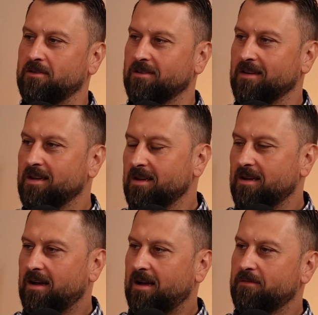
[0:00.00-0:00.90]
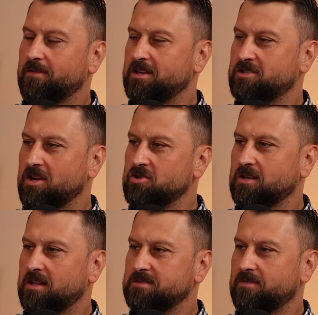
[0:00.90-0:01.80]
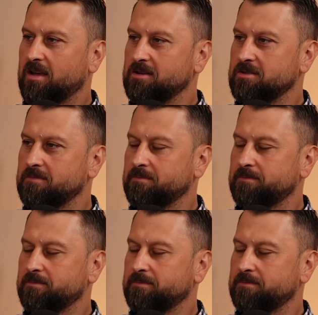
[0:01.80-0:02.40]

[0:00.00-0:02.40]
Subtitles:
you for that change in classification?